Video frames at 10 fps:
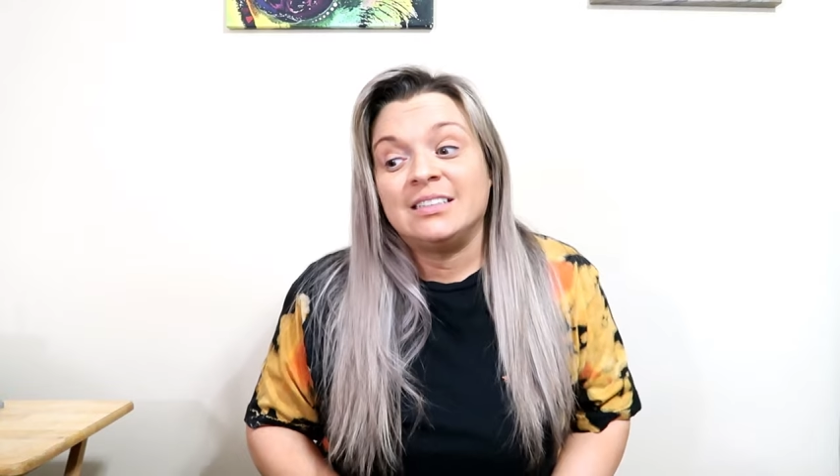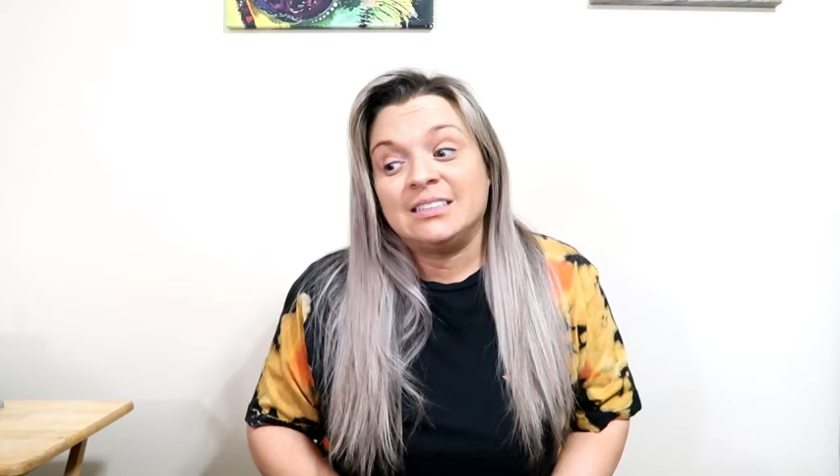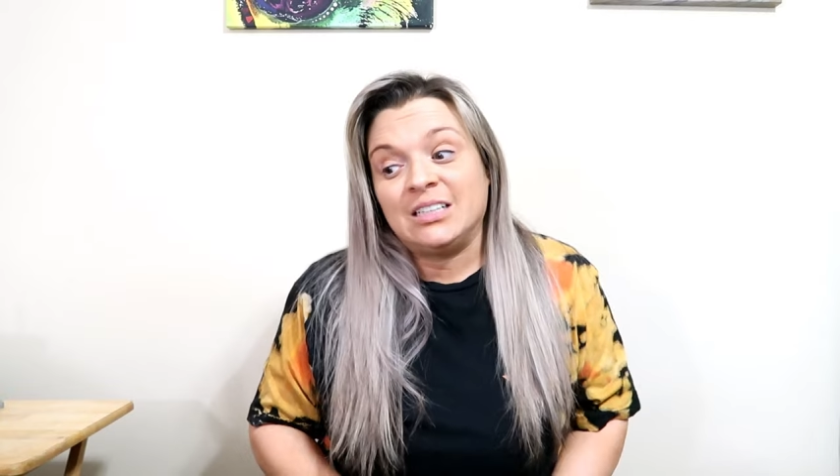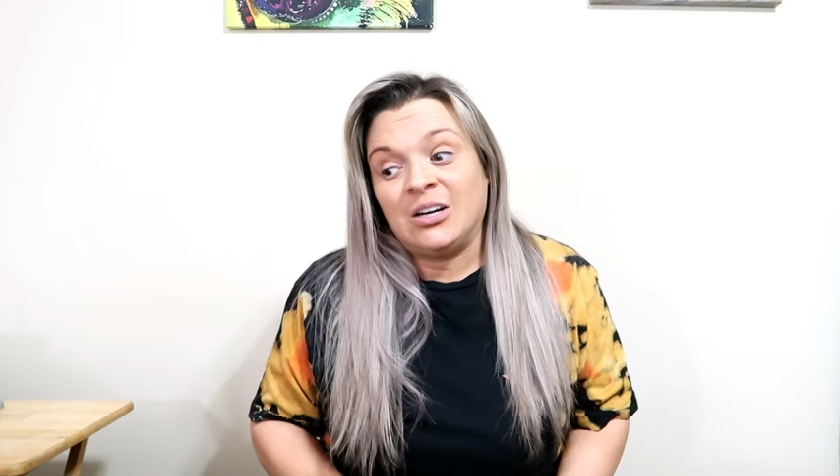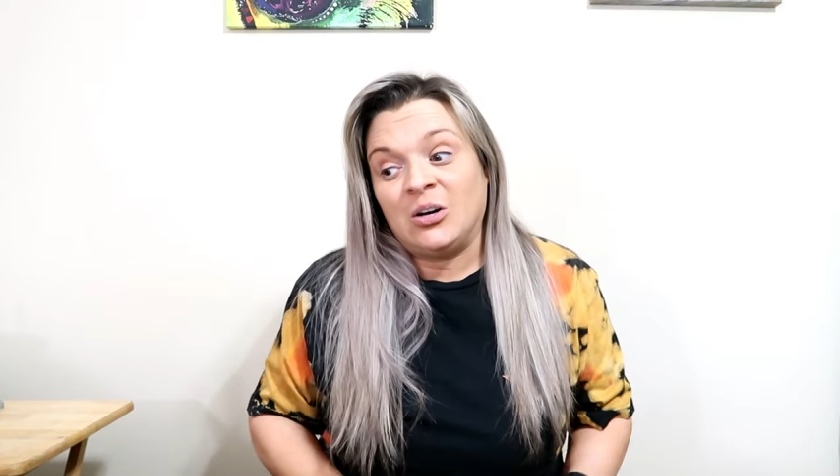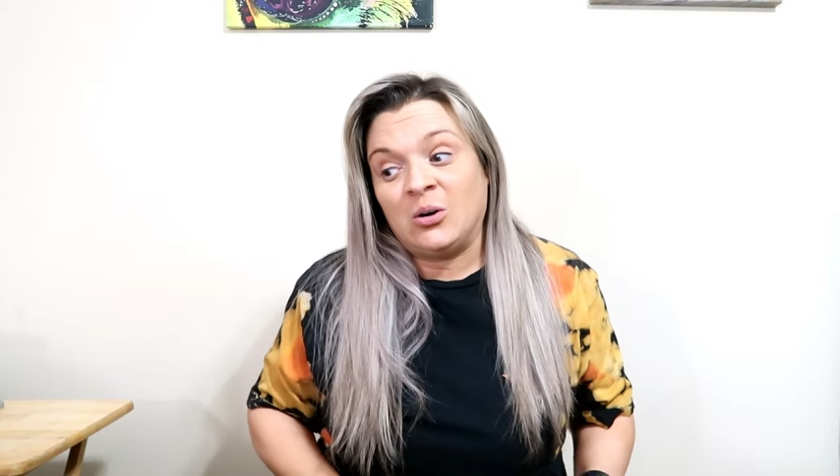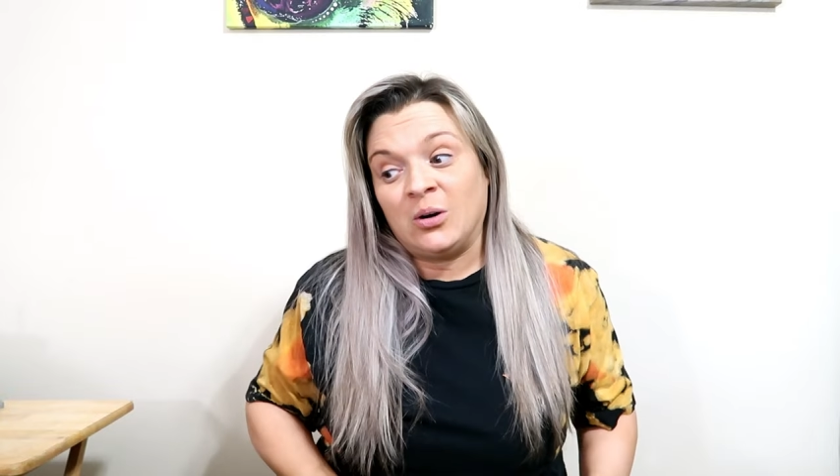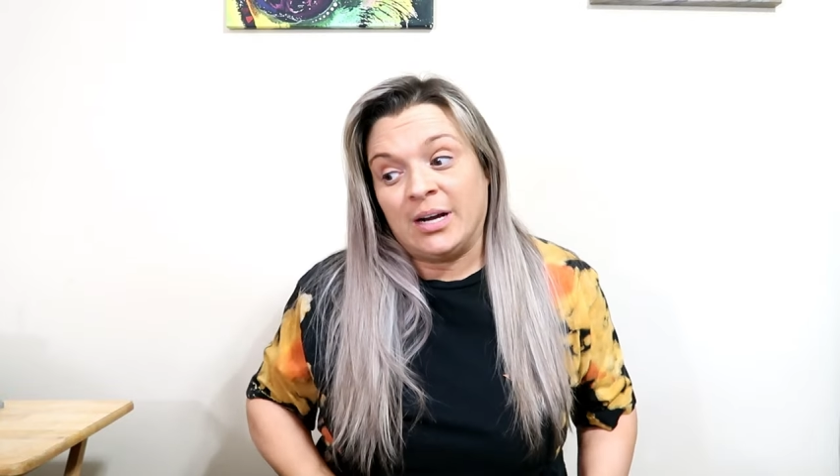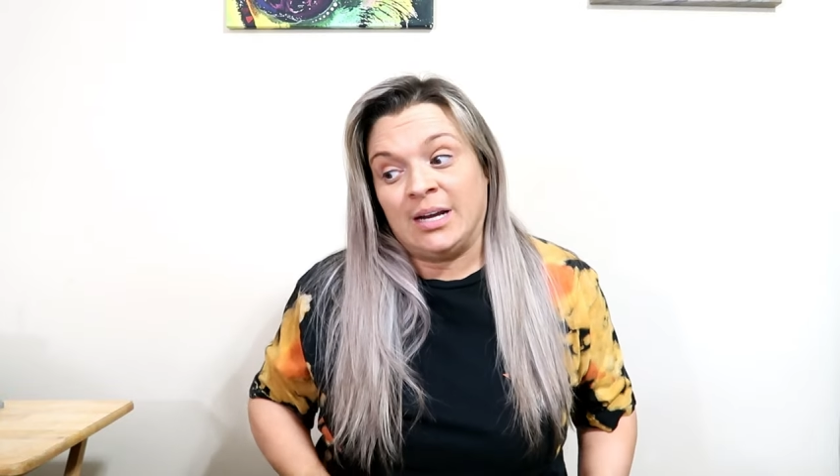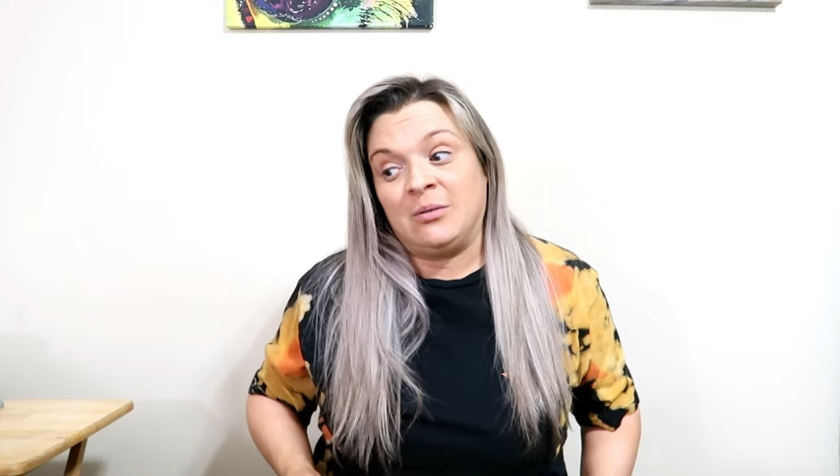So
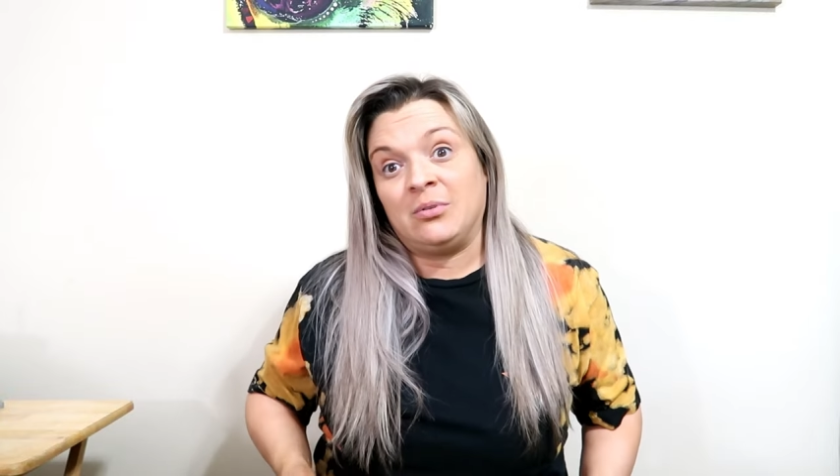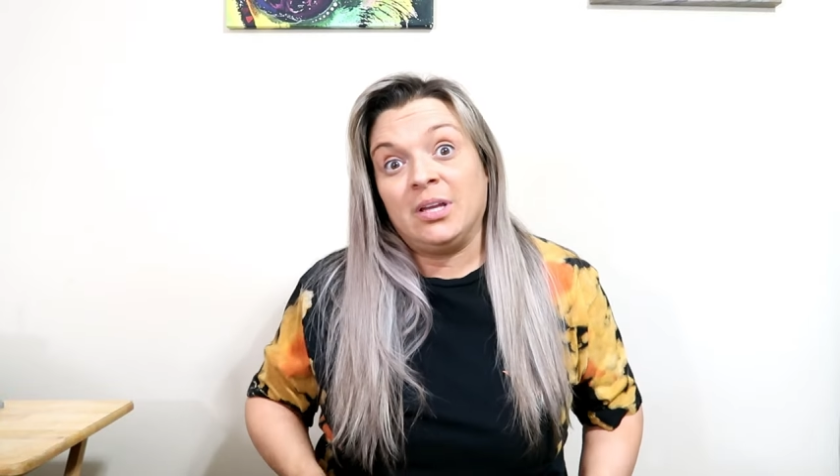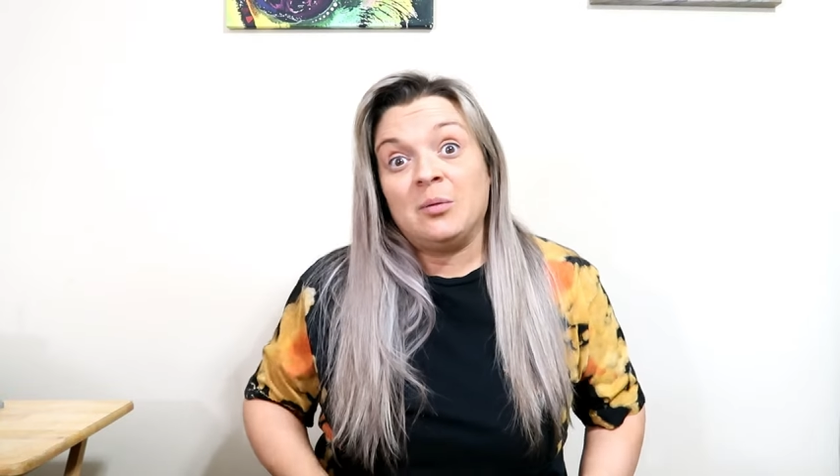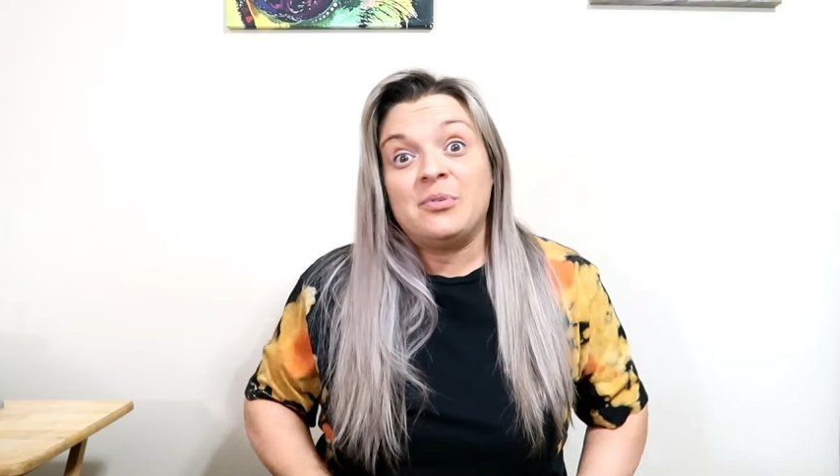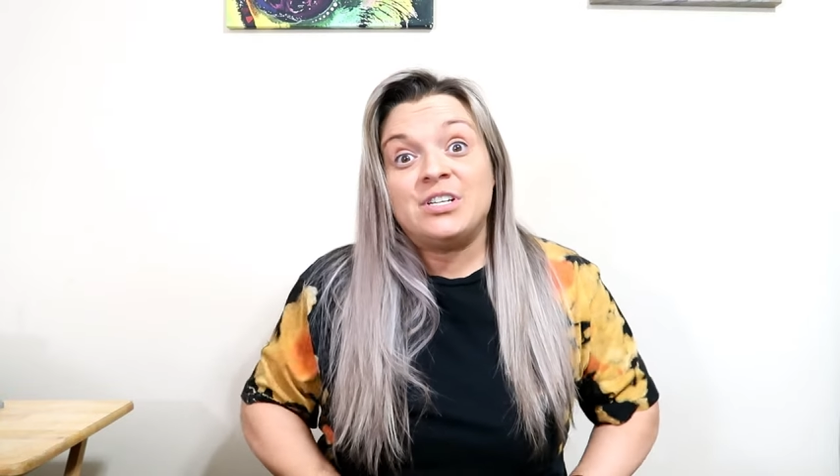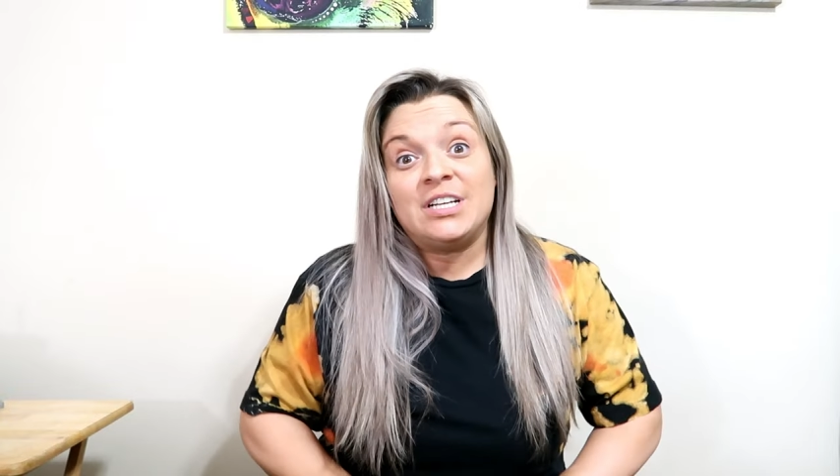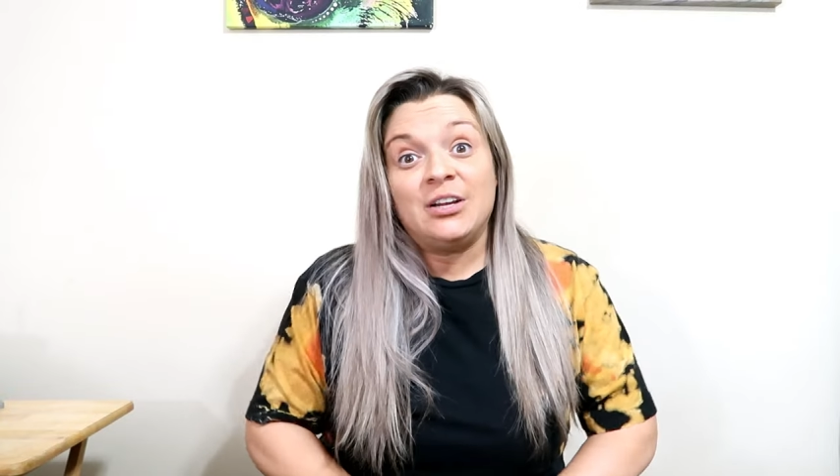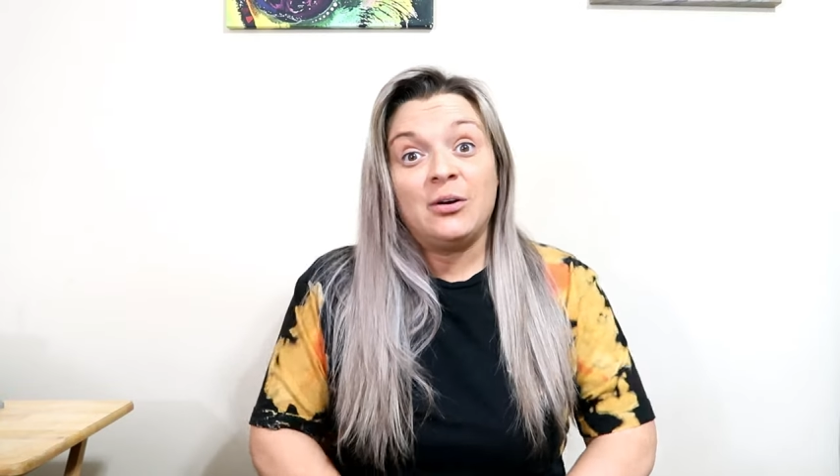I really appreciate